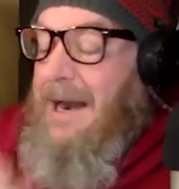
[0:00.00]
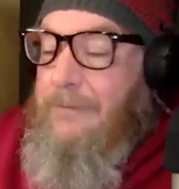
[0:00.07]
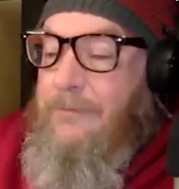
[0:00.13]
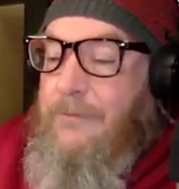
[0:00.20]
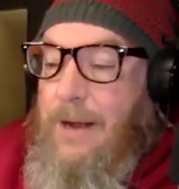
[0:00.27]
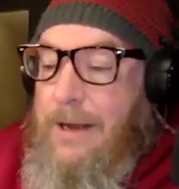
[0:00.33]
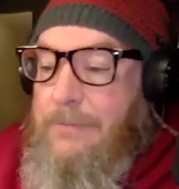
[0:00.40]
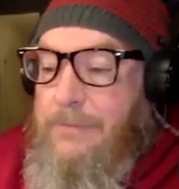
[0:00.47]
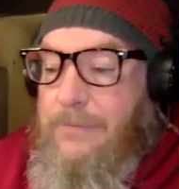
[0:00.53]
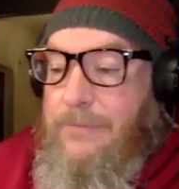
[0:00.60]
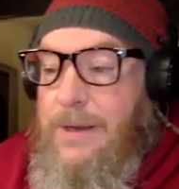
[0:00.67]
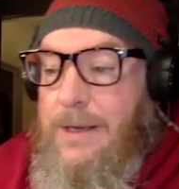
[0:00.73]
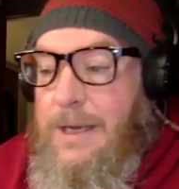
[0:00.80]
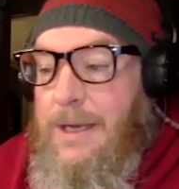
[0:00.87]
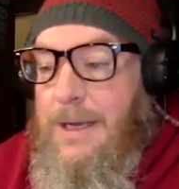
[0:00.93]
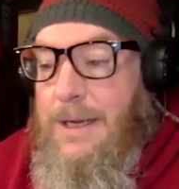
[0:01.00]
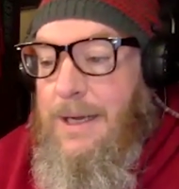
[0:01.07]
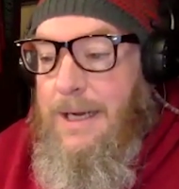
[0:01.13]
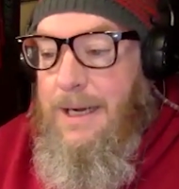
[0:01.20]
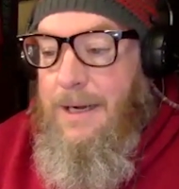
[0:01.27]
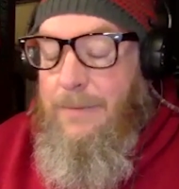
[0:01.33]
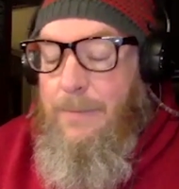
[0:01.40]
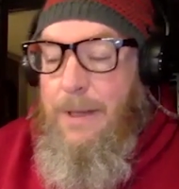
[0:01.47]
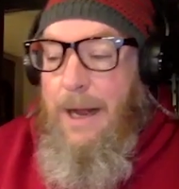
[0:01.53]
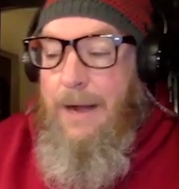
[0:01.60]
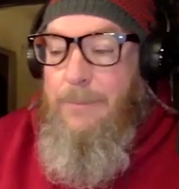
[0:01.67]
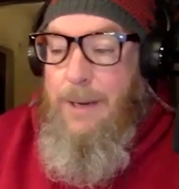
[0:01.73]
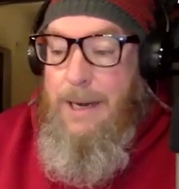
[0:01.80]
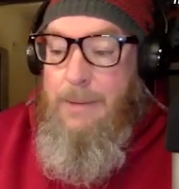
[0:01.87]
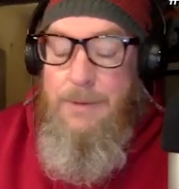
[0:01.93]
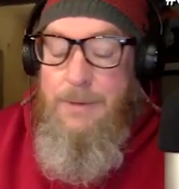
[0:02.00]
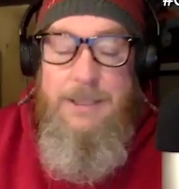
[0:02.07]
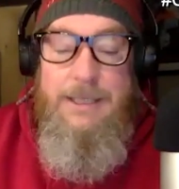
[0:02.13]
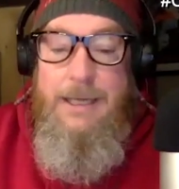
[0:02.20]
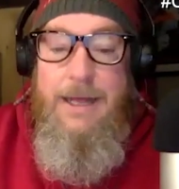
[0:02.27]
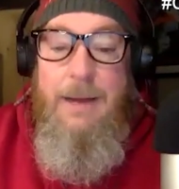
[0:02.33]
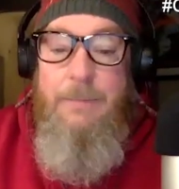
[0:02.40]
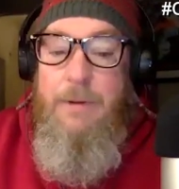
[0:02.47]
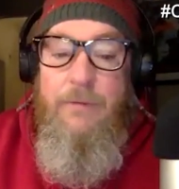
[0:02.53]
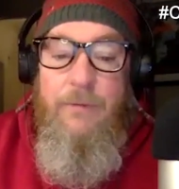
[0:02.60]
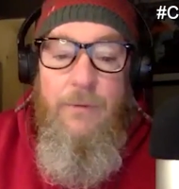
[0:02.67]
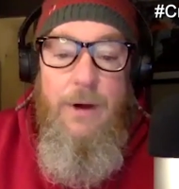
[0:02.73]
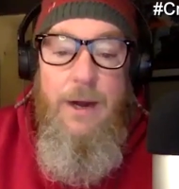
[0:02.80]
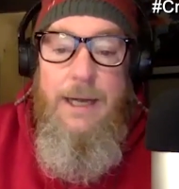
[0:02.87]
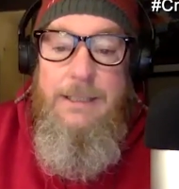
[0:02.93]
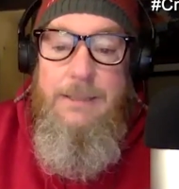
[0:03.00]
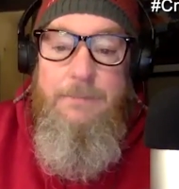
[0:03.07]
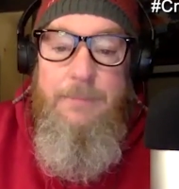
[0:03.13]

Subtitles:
I've been able to say that before.